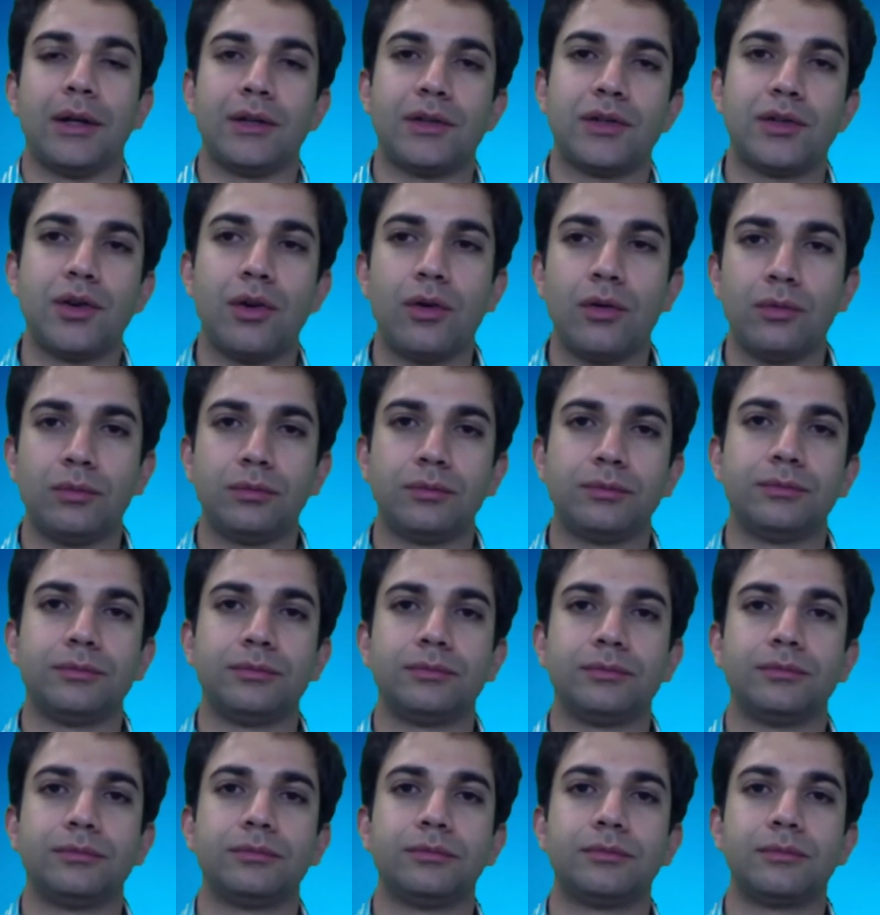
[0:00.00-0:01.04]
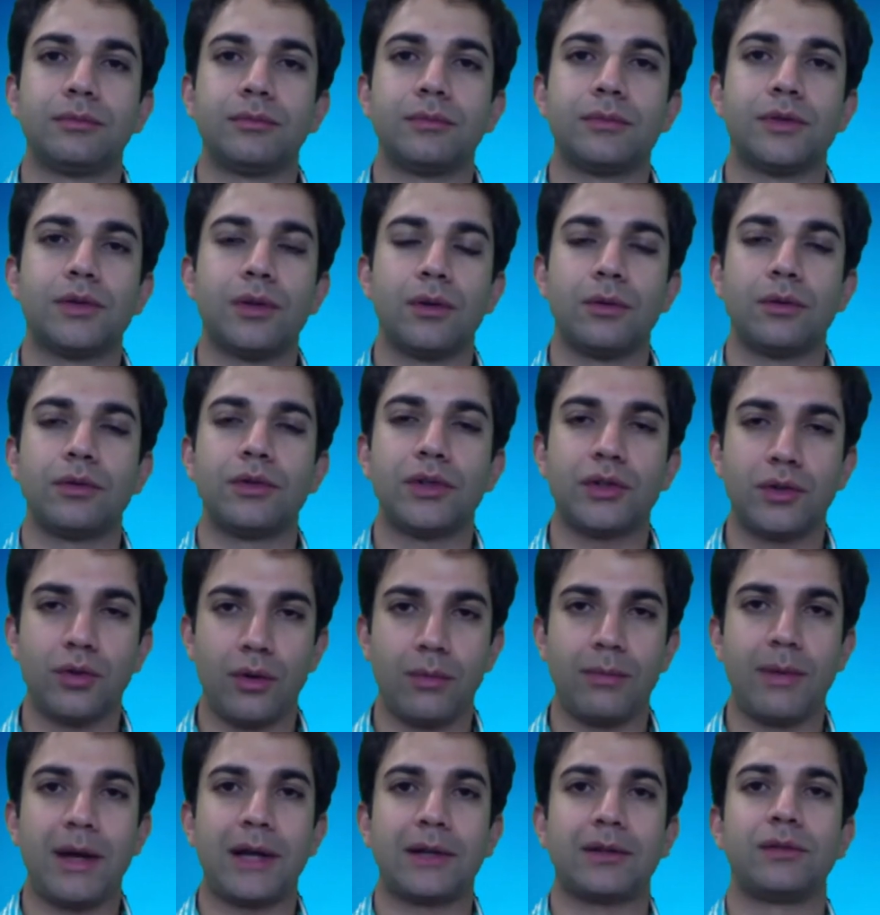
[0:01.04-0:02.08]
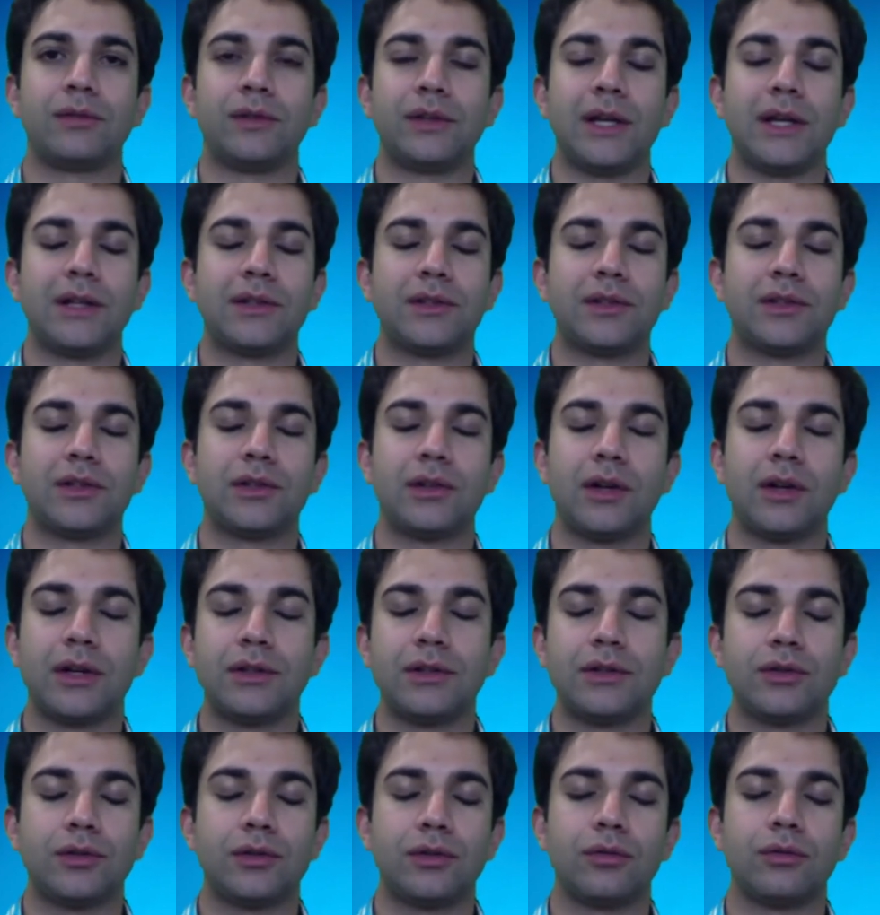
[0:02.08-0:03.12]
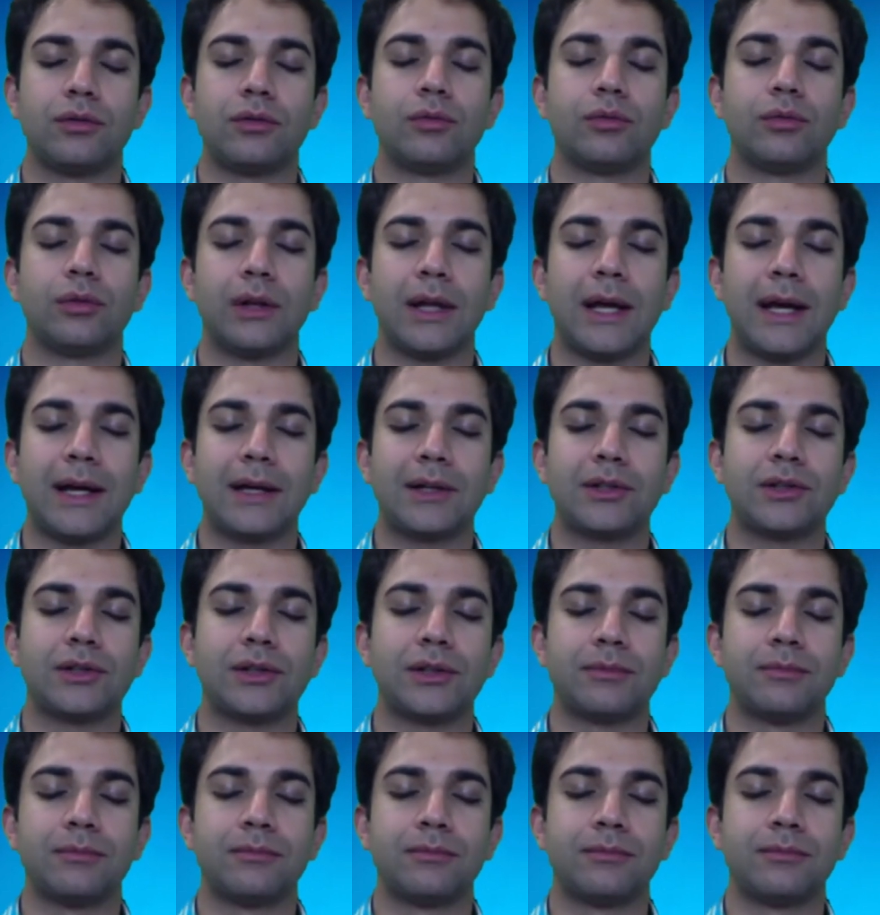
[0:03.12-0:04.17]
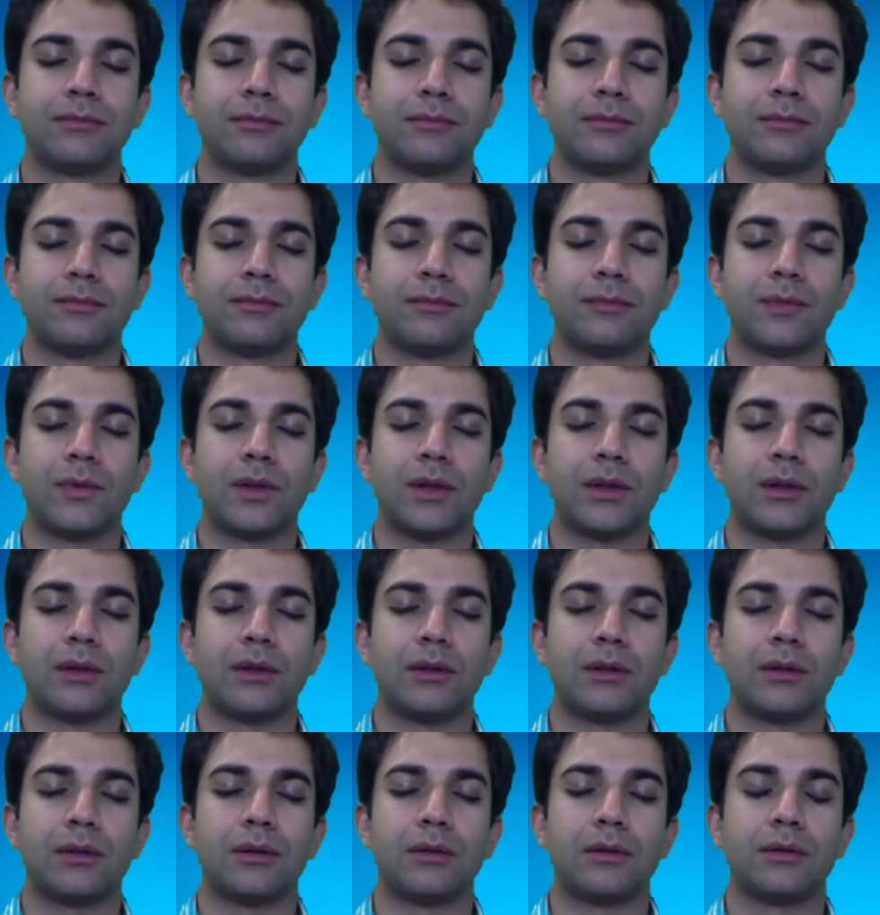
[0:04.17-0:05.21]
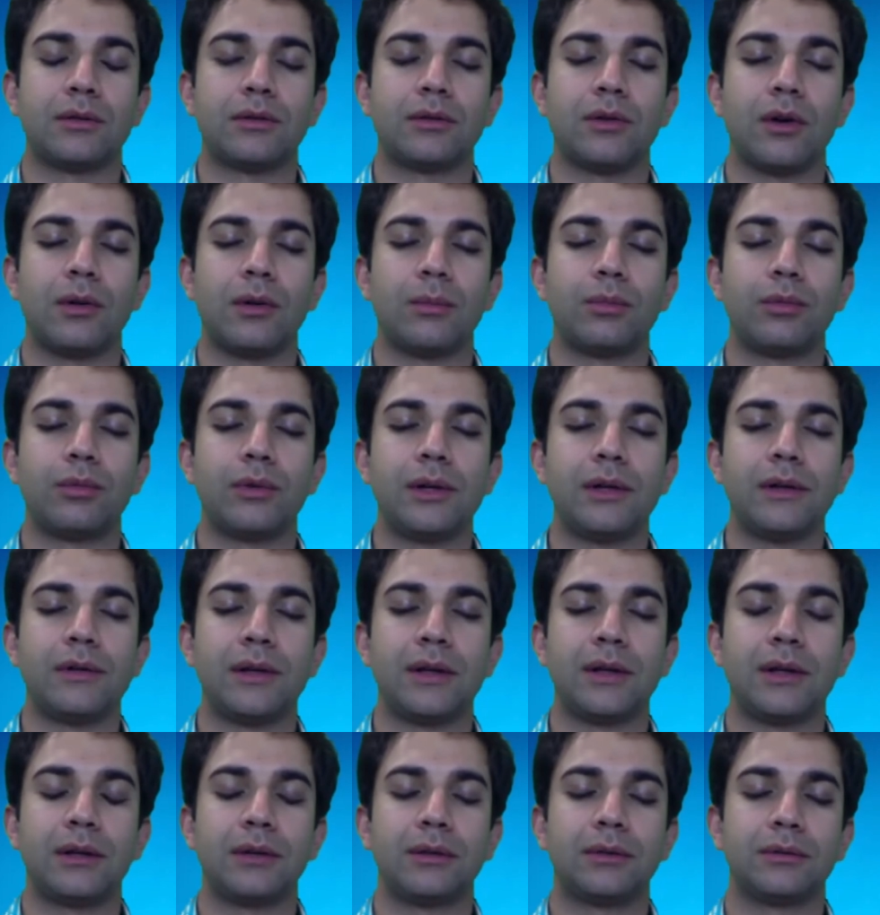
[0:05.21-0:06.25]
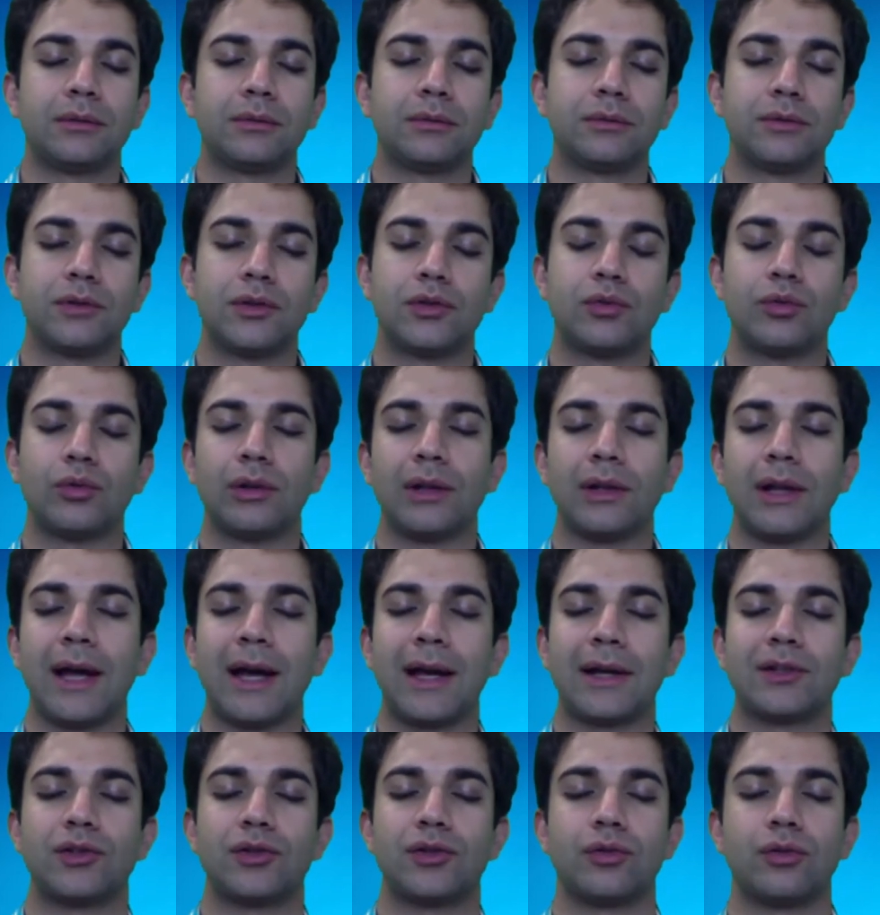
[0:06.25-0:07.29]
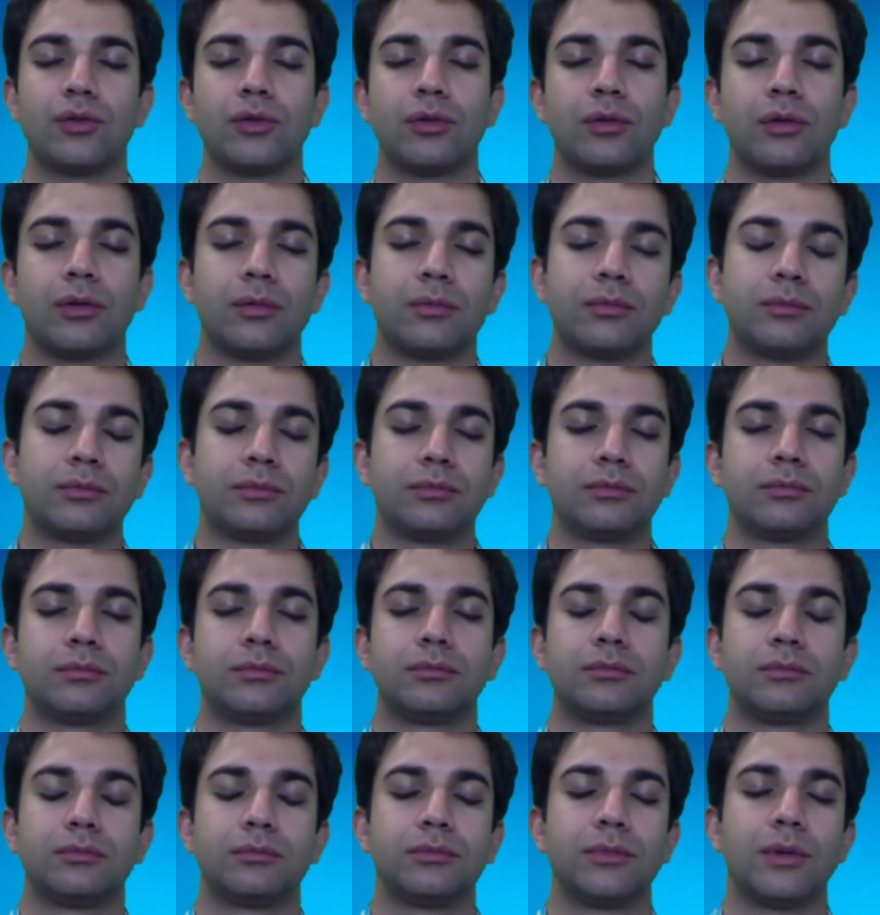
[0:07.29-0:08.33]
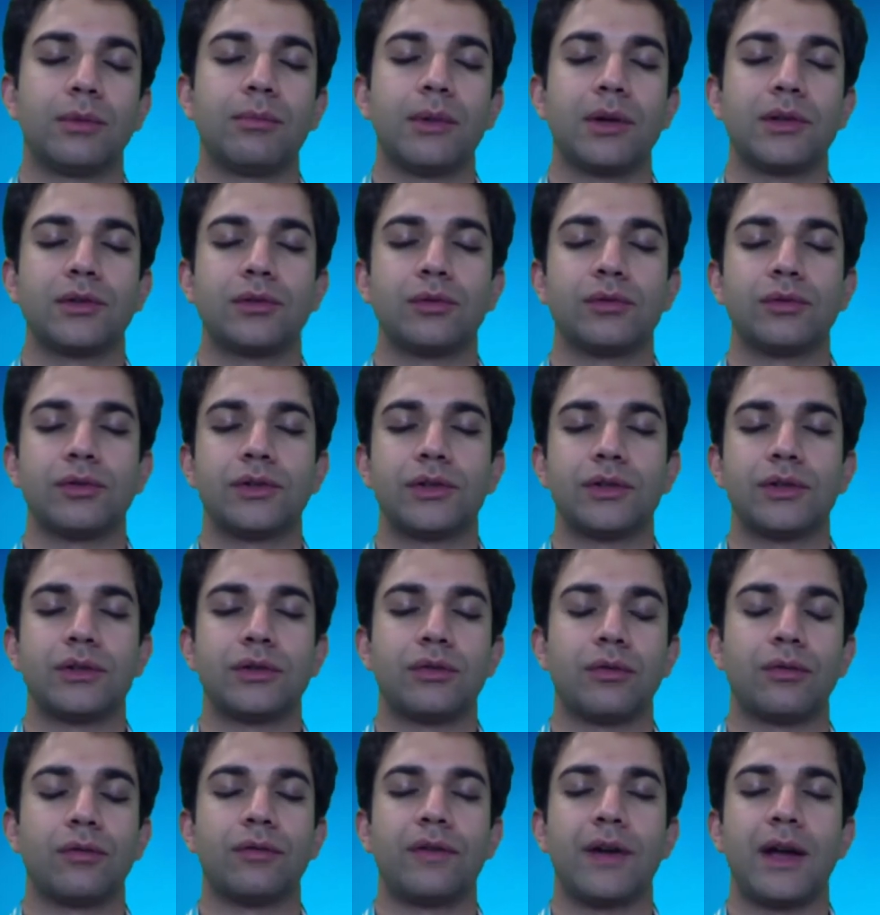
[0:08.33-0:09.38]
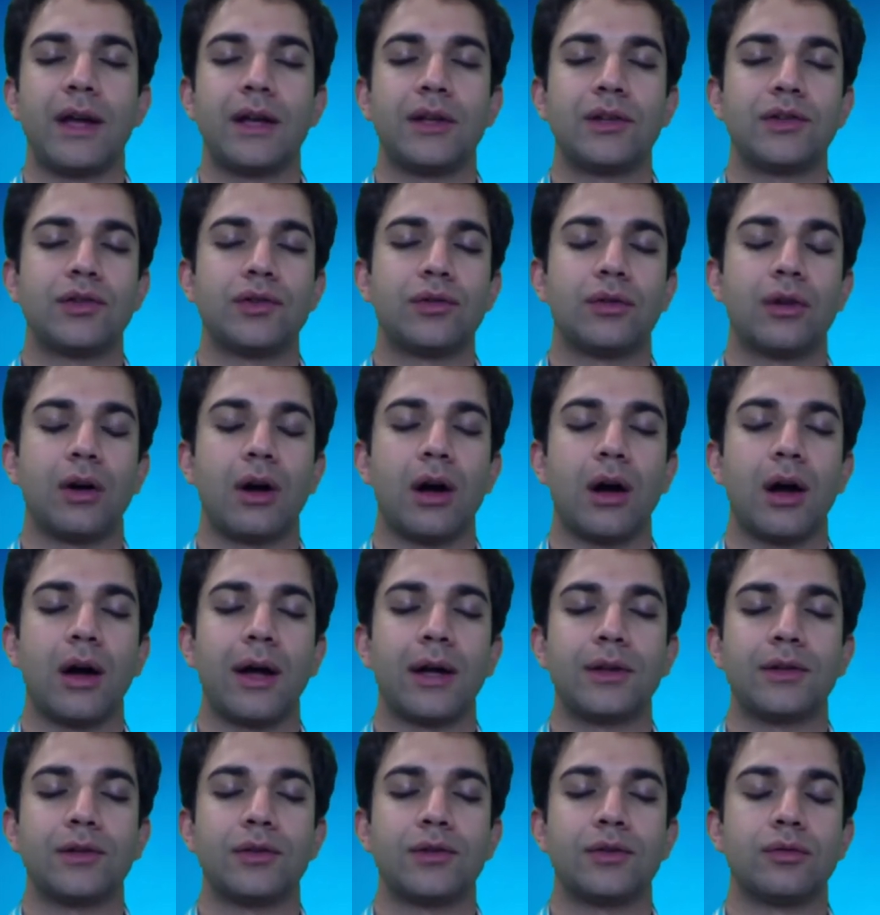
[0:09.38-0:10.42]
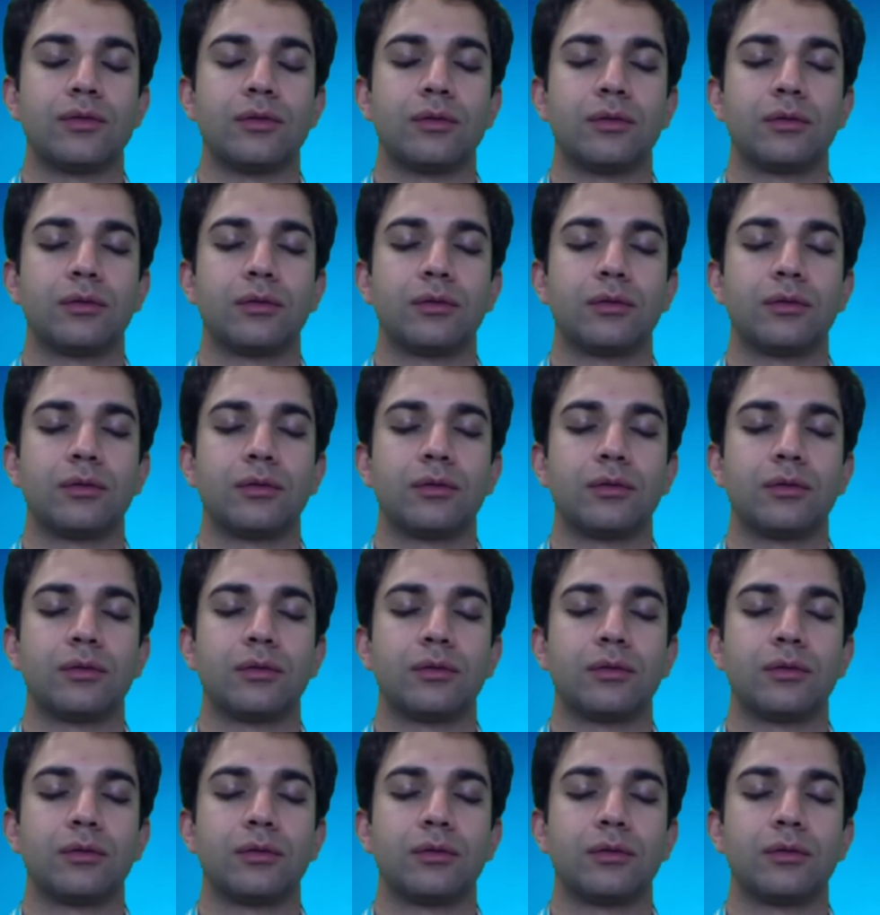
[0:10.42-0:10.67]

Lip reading: So just going back to the exercise, so you relax, start breathing, just relax the muscles in your face, your eyes,